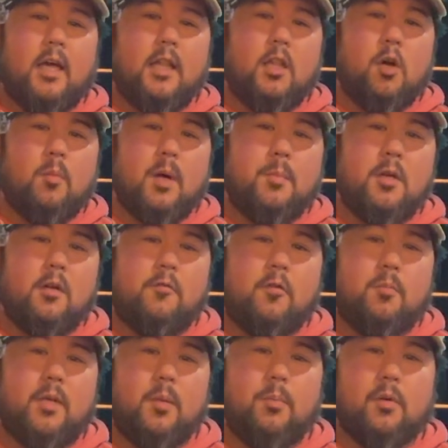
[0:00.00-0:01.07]
Hello, my
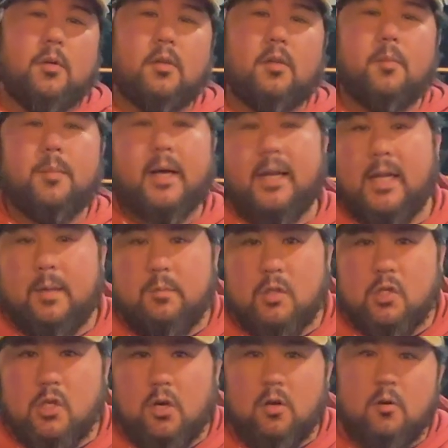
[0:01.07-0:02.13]
beautiful people. My name's
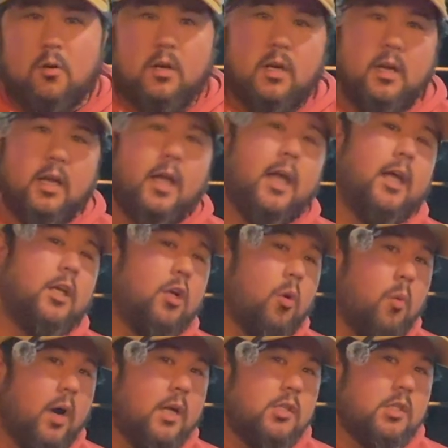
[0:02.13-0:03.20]
Joe, and
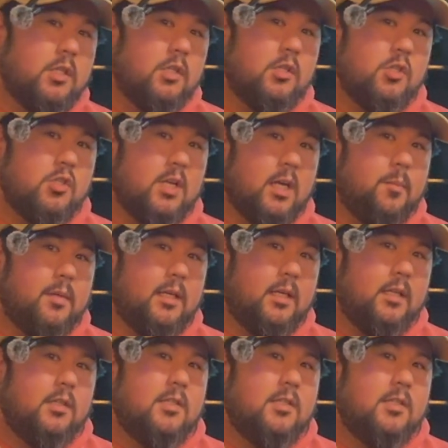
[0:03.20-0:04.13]
you're watching JB